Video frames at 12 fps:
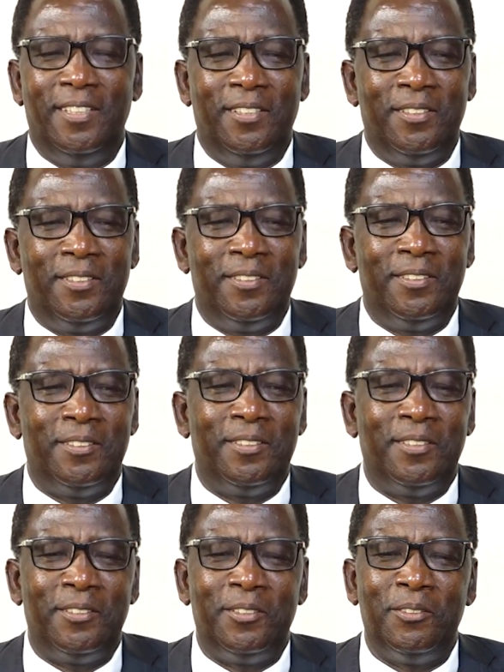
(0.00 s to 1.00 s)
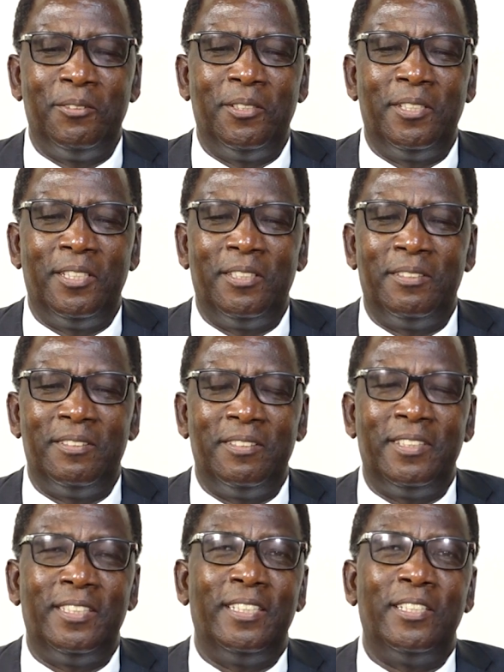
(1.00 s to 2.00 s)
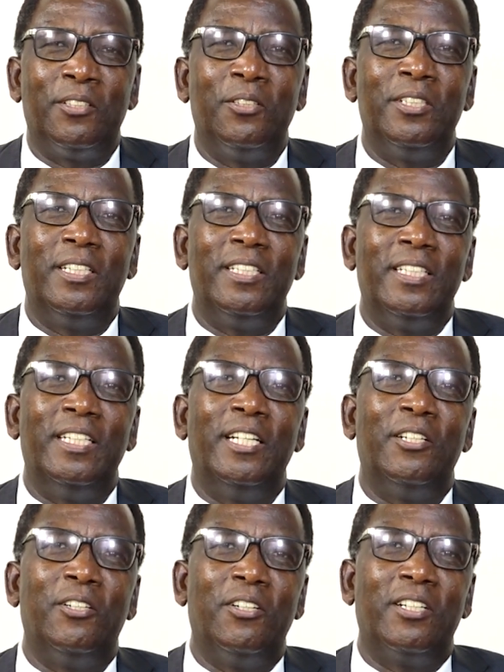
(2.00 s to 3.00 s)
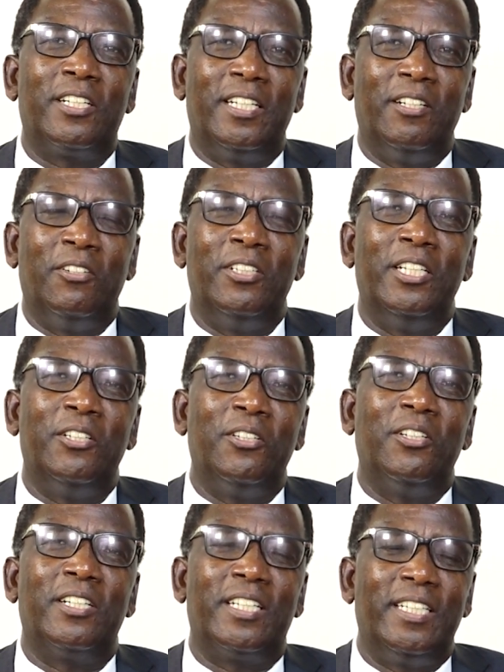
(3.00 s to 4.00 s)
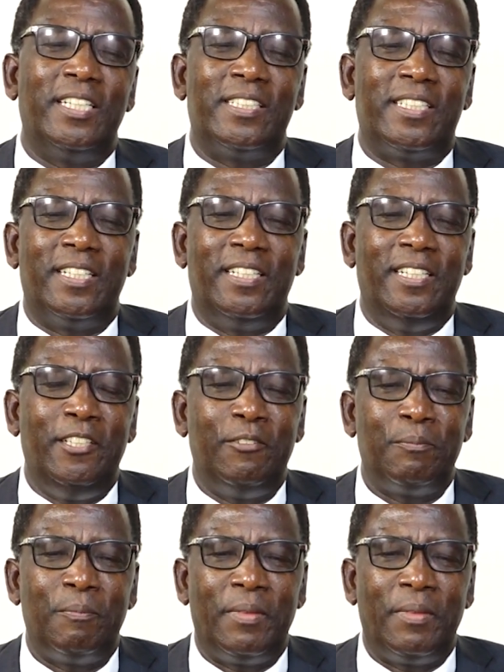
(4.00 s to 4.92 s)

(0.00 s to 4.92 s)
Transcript: He rode on a donkey yesterday